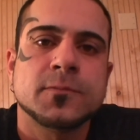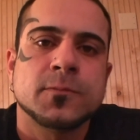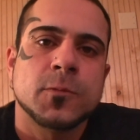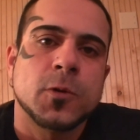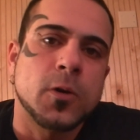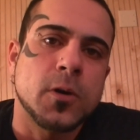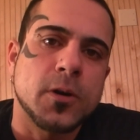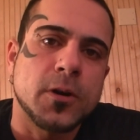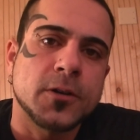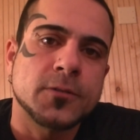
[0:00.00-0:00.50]

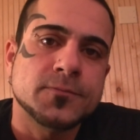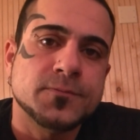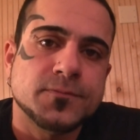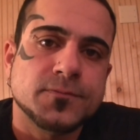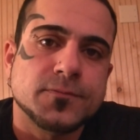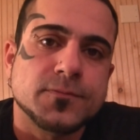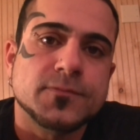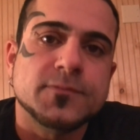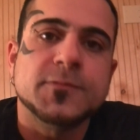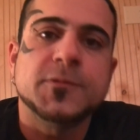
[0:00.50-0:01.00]
Or
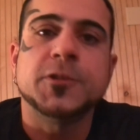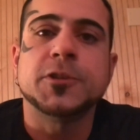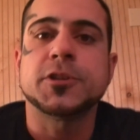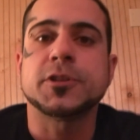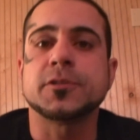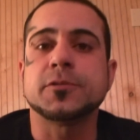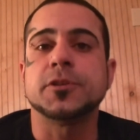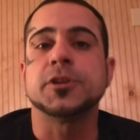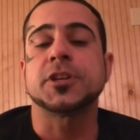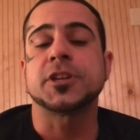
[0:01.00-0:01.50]
you
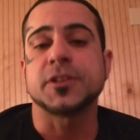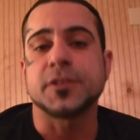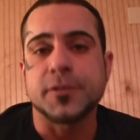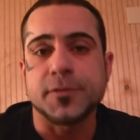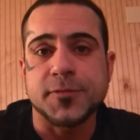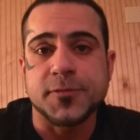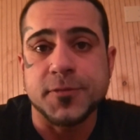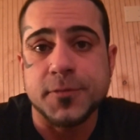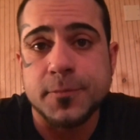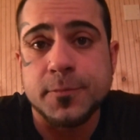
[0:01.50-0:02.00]
could look in
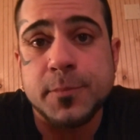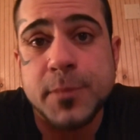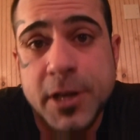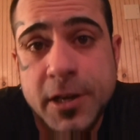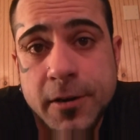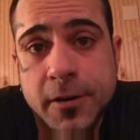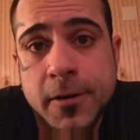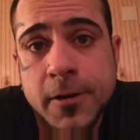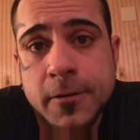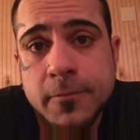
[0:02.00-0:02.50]
the
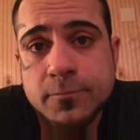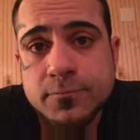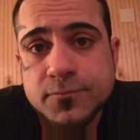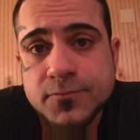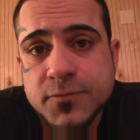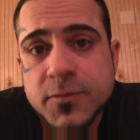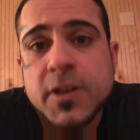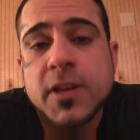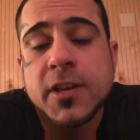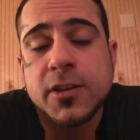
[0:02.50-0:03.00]
mirror
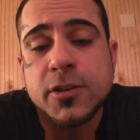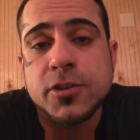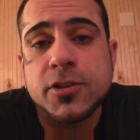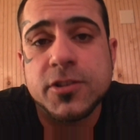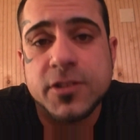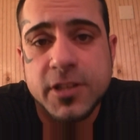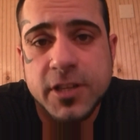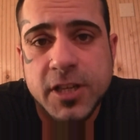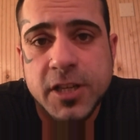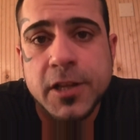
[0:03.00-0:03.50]
and you
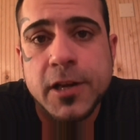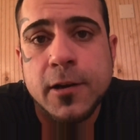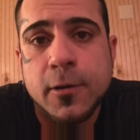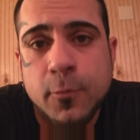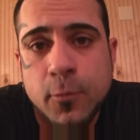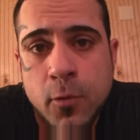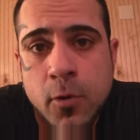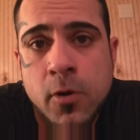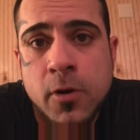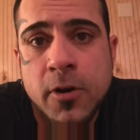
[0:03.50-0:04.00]
could declare
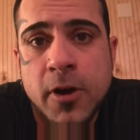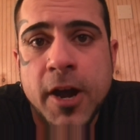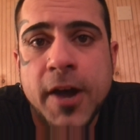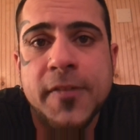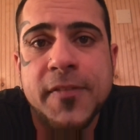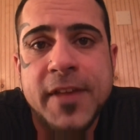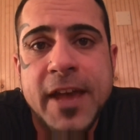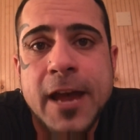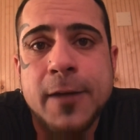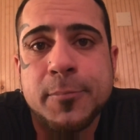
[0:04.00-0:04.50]
war
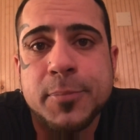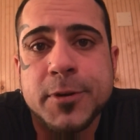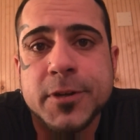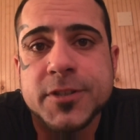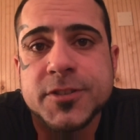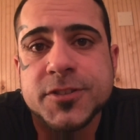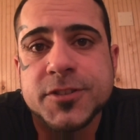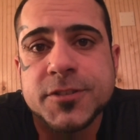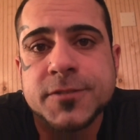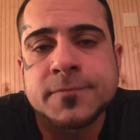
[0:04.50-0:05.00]
on that
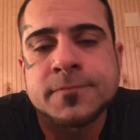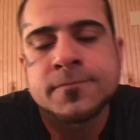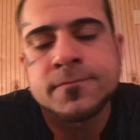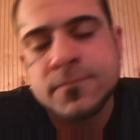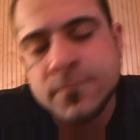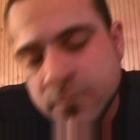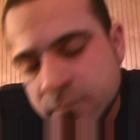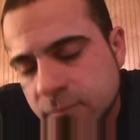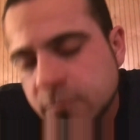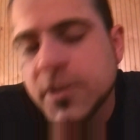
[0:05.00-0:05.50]
person
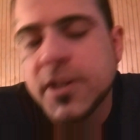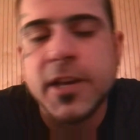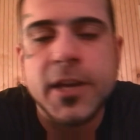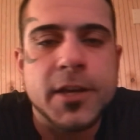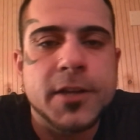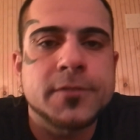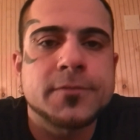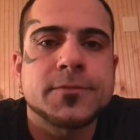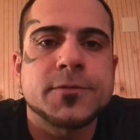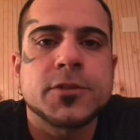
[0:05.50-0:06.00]

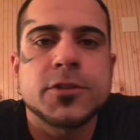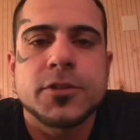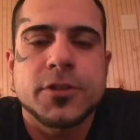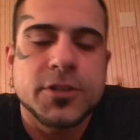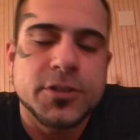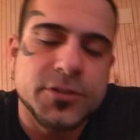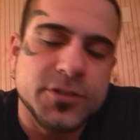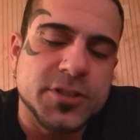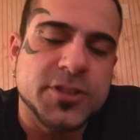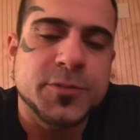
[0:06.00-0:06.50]
and you
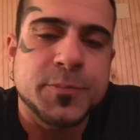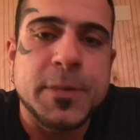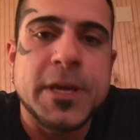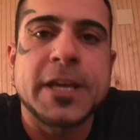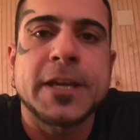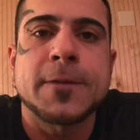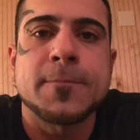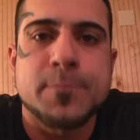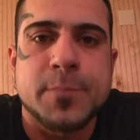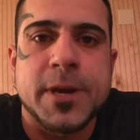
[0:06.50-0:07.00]
could just
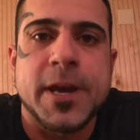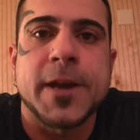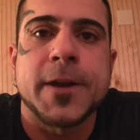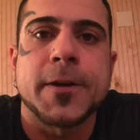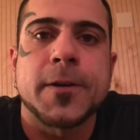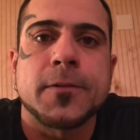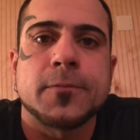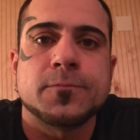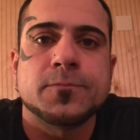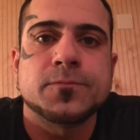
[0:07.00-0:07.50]
make him
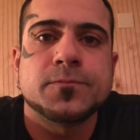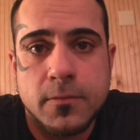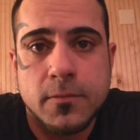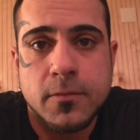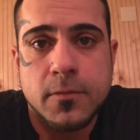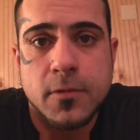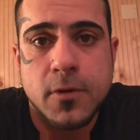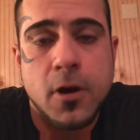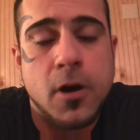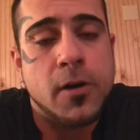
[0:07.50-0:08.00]
better.
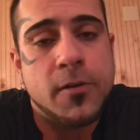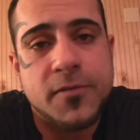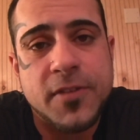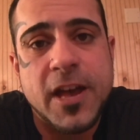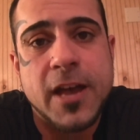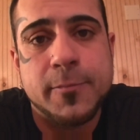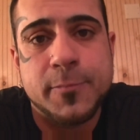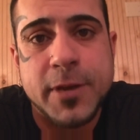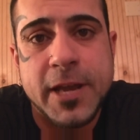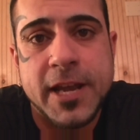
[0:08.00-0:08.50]
All
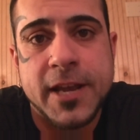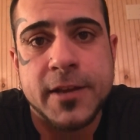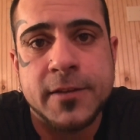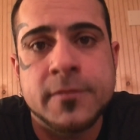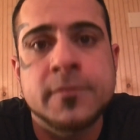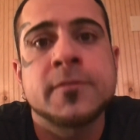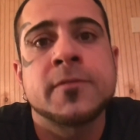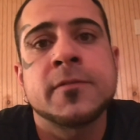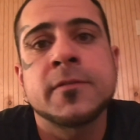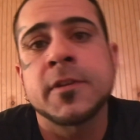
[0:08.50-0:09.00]
that
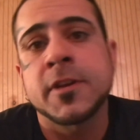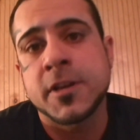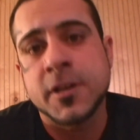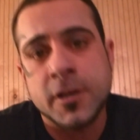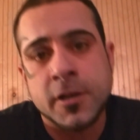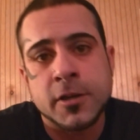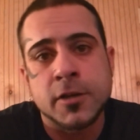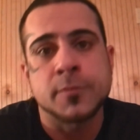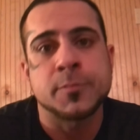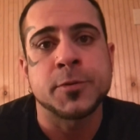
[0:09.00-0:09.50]
pain that
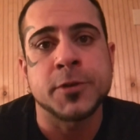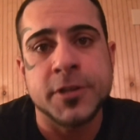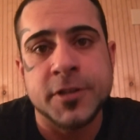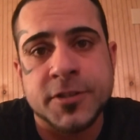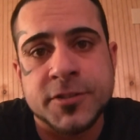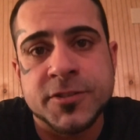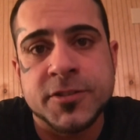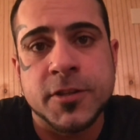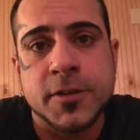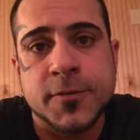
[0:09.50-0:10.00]
you're going to put
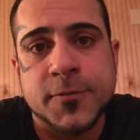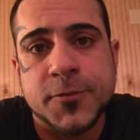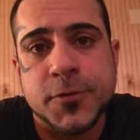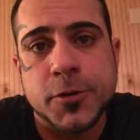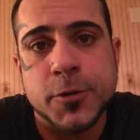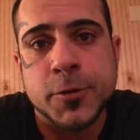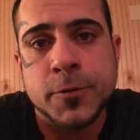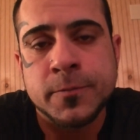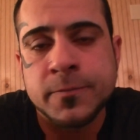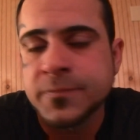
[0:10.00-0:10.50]
yourself
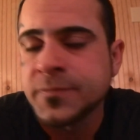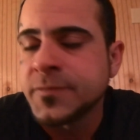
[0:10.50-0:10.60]
through